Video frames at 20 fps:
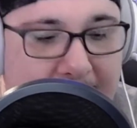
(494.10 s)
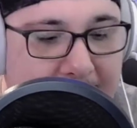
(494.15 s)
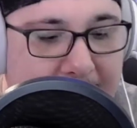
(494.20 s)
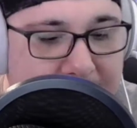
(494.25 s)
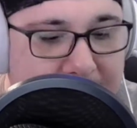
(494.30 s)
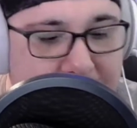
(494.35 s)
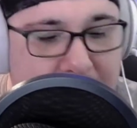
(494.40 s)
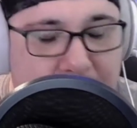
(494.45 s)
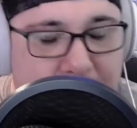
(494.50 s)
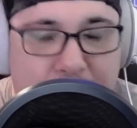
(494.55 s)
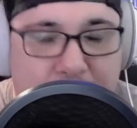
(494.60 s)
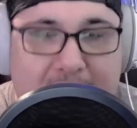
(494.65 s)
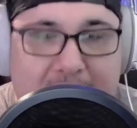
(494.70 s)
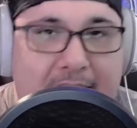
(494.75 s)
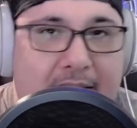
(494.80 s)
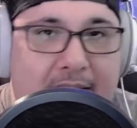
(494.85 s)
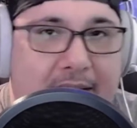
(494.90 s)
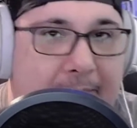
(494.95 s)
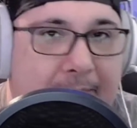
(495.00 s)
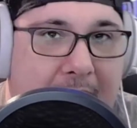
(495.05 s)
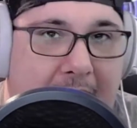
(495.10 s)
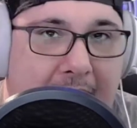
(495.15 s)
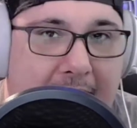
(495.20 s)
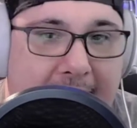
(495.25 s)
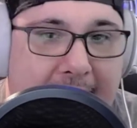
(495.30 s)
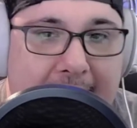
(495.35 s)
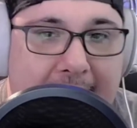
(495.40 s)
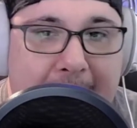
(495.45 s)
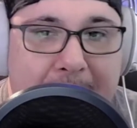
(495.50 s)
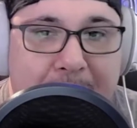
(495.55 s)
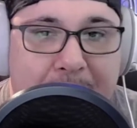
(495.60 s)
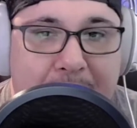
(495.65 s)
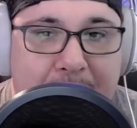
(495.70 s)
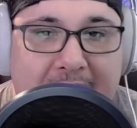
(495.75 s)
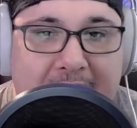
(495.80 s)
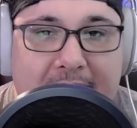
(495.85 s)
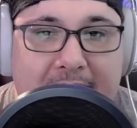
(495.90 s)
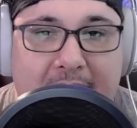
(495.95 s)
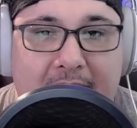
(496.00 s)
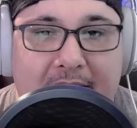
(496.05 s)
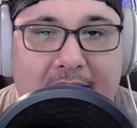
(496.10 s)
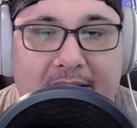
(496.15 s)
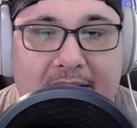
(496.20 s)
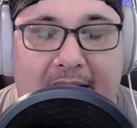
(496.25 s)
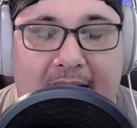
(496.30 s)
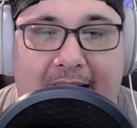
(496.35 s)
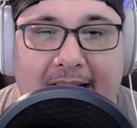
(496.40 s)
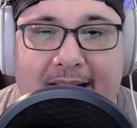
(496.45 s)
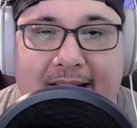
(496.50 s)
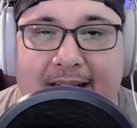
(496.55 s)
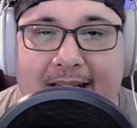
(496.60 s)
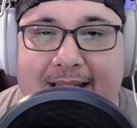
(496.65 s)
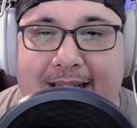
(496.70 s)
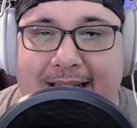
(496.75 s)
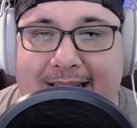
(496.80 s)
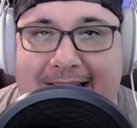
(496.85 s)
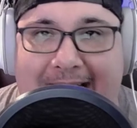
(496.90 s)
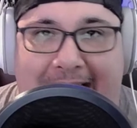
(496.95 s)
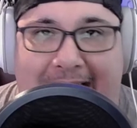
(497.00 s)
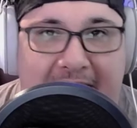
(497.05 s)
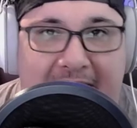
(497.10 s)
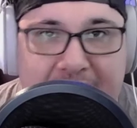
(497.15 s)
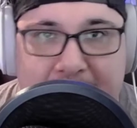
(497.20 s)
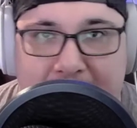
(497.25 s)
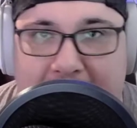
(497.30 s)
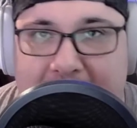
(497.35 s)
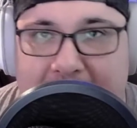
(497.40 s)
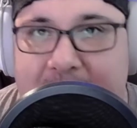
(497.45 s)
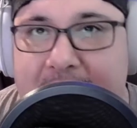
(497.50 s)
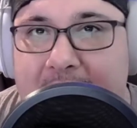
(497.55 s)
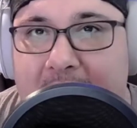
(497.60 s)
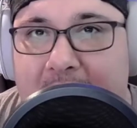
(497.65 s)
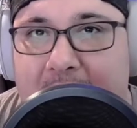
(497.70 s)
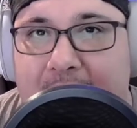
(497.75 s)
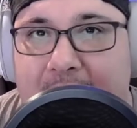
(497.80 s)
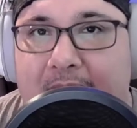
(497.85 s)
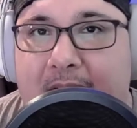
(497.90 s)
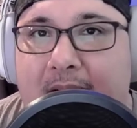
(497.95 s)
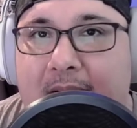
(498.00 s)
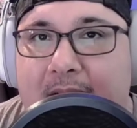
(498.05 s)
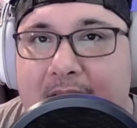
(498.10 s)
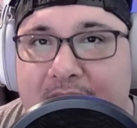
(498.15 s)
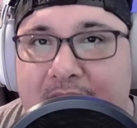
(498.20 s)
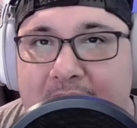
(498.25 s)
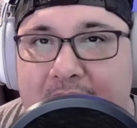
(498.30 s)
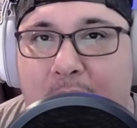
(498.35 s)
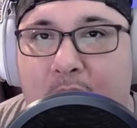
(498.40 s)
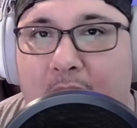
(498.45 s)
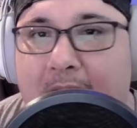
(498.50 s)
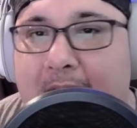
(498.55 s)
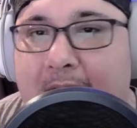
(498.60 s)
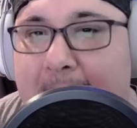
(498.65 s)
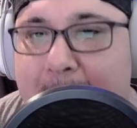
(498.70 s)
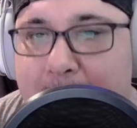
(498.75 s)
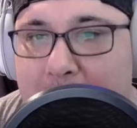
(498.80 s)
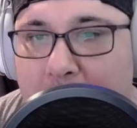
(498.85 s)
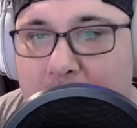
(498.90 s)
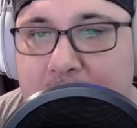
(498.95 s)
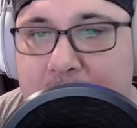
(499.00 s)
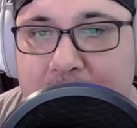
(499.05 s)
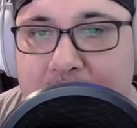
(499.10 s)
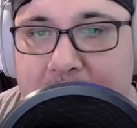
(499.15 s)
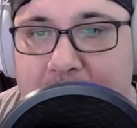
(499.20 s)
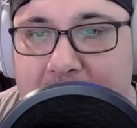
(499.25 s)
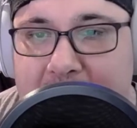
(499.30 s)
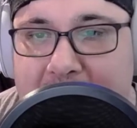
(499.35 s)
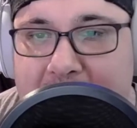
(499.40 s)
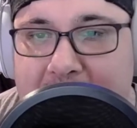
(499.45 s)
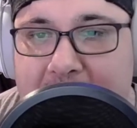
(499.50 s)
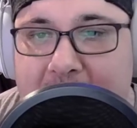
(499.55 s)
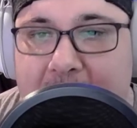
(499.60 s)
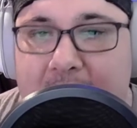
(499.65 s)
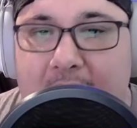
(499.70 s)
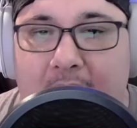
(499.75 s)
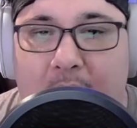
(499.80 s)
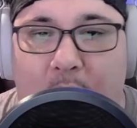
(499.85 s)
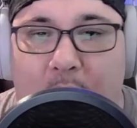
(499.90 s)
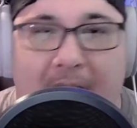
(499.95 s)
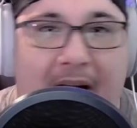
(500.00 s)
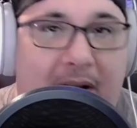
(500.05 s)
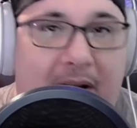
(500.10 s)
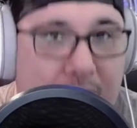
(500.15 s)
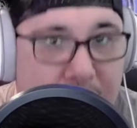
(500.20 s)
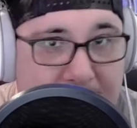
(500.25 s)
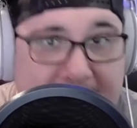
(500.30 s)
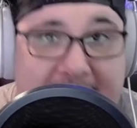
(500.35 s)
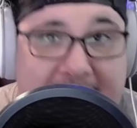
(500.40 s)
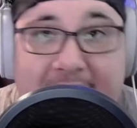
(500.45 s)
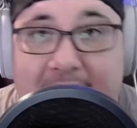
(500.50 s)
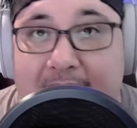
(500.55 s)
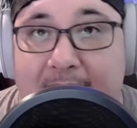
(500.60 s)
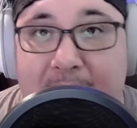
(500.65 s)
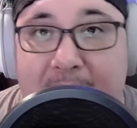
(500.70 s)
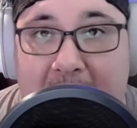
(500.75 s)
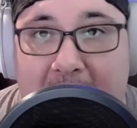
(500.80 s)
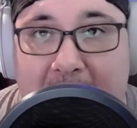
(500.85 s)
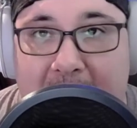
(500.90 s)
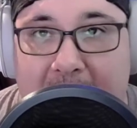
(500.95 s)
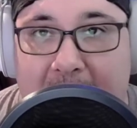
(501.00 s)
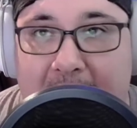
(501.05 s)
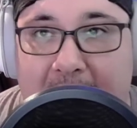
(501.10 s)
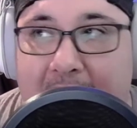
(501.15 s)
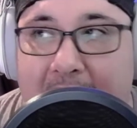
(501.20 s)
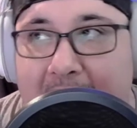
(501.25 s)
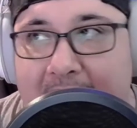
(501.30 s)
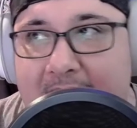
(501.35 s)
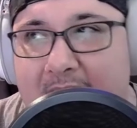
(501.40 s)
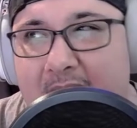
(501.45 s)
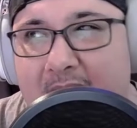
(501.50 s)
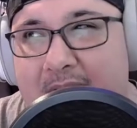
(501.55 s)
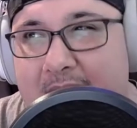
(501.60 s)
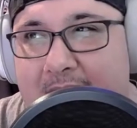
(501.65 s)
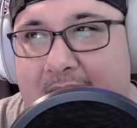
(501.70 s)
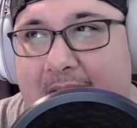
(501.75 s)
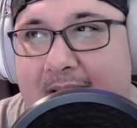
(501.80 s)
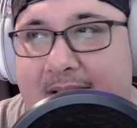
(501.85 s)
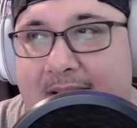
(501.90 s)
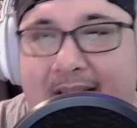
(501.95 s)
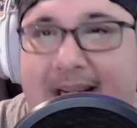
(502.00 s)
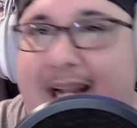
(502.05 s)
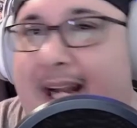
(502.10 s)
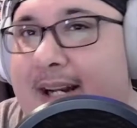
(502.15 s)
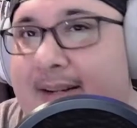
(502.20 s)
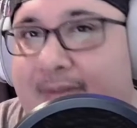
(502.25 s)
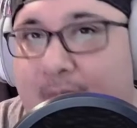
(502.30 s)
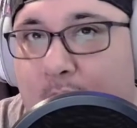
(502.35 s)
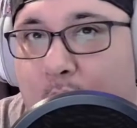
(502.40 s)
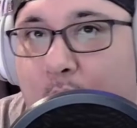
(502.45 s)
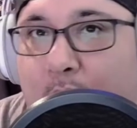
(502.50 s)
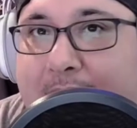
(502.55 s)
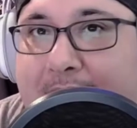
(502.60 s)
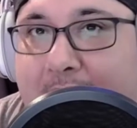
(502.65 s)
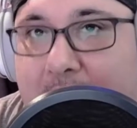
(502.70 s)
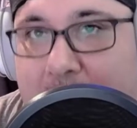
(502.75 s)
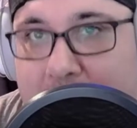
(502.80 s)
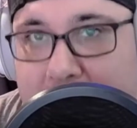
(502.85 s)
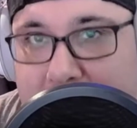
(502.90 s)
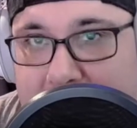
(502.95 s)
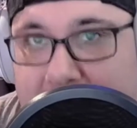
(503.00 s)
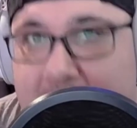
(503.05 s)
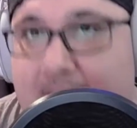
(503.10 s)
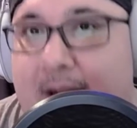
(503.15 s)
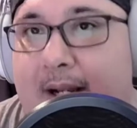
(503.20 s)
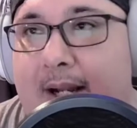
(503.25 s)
to read the manga because I can detach myself somewhat emotionally while reading a manga. I know that that's kind of weird.